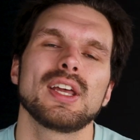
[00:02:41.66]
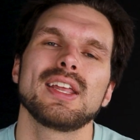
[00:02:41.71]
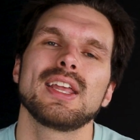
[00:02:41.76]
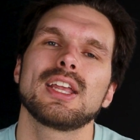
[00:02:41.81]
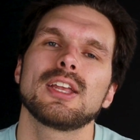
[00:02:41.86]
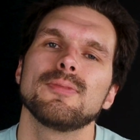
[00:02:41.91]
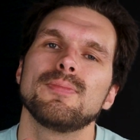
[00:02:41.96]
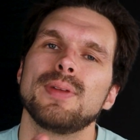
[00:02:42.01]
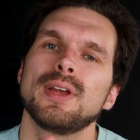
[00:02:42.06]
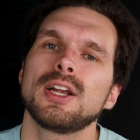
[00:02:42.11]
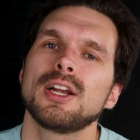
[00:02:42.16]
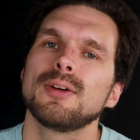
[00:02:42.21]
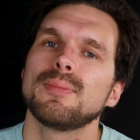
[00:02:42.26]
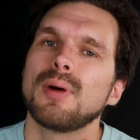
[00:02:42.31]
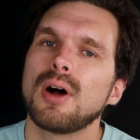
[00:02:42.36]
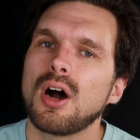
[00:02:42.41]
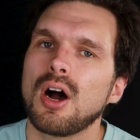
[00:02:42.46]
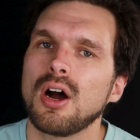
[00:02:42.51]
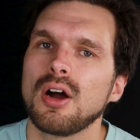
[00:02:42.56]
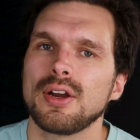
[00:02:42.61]
that it can pick
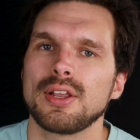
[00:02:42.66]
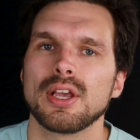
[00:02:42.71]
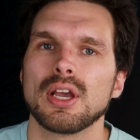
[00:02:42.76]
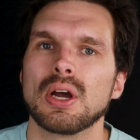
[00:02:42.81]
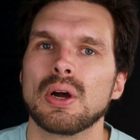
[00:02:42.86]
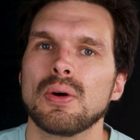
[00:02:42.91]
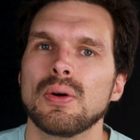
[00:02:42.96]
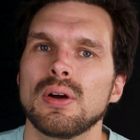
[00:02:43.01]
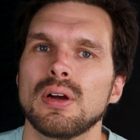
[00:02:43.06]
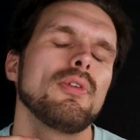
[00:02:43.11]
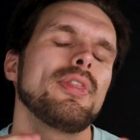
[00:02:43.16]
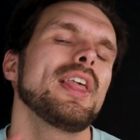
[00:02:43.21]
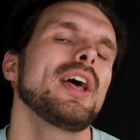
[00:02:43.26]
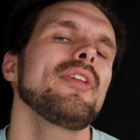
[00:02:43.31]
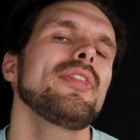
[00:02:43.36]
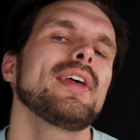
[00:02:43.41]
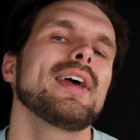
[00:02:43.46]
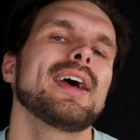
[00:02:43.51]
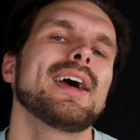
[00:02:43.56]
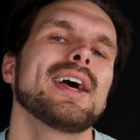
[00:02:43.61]
up audio
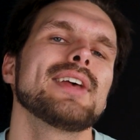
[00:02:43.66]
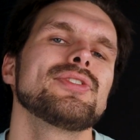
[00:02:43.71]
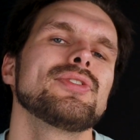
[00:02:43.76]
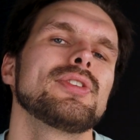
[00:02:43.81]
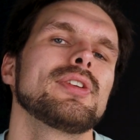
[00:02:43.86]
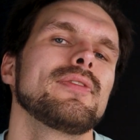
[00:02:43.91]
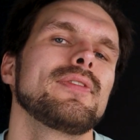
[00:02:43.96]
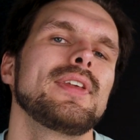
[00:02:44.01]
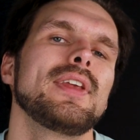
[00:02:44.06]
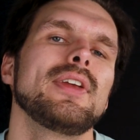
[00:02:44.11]
without the hazard of